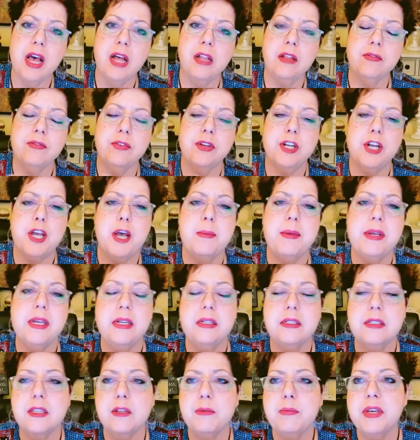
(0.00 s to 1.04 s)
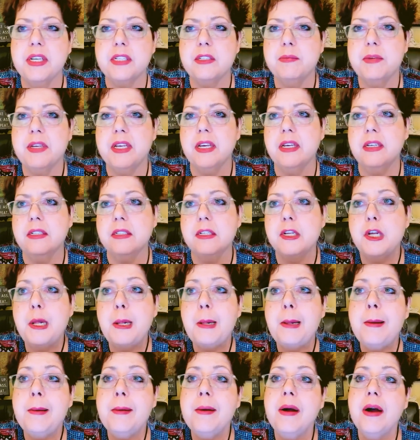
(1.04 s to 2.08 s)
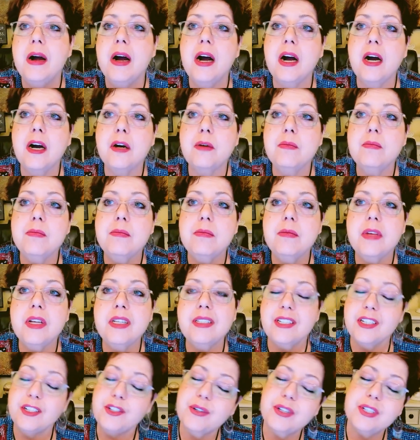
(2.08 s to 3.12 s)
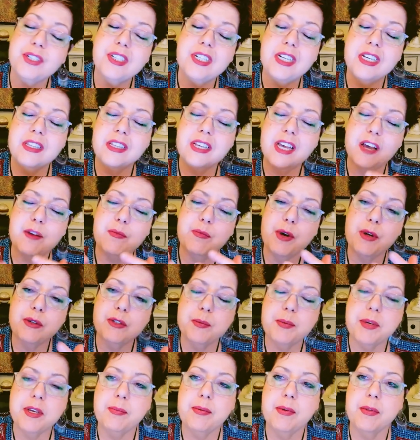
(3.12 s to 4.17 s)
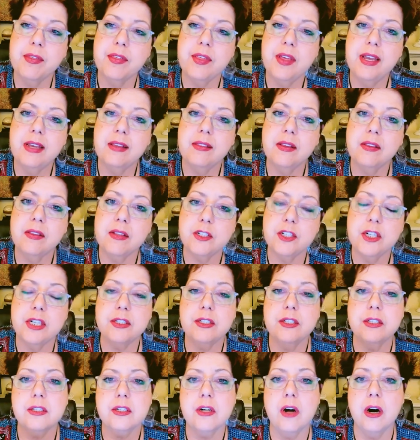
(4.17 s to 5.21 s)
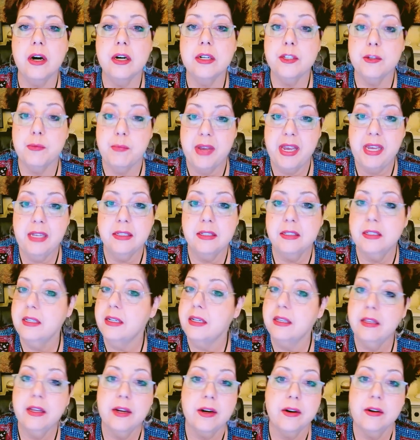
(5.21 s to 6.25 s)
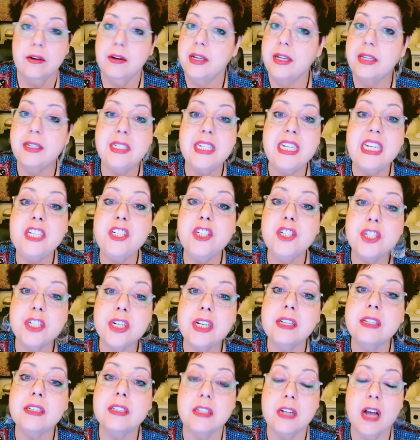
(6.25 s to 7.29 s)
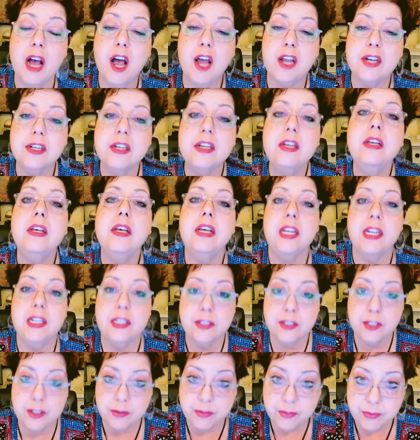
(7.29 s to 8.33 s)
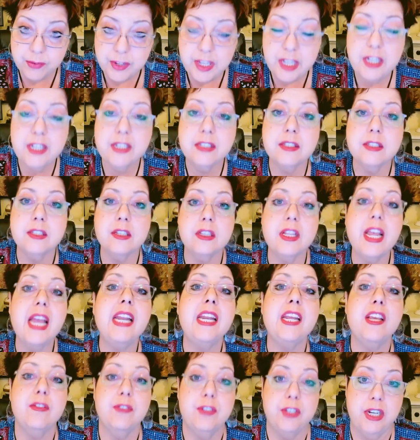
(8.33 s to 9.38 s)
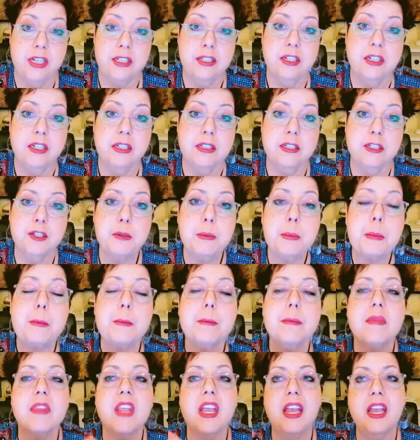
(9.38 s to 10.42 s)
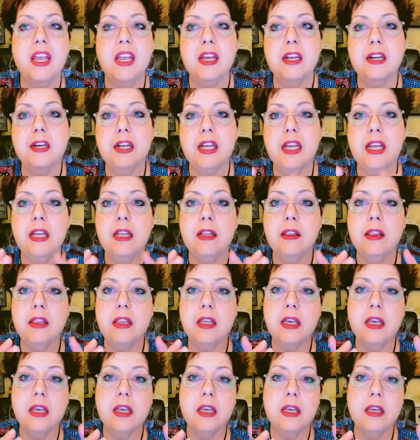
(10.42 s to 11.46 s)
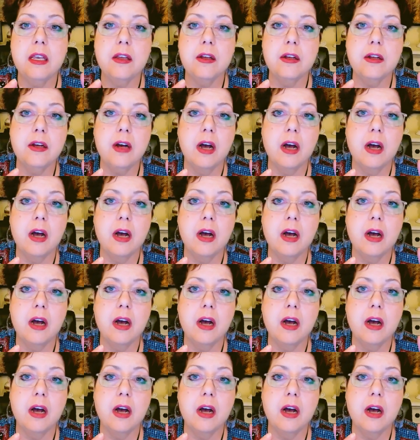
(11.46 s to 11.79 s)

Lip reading: elephant coming into the mix, because it's interesting that most people think that the justice card is a man sitting there. Indeed, she is not. It is the lady of justice. And in the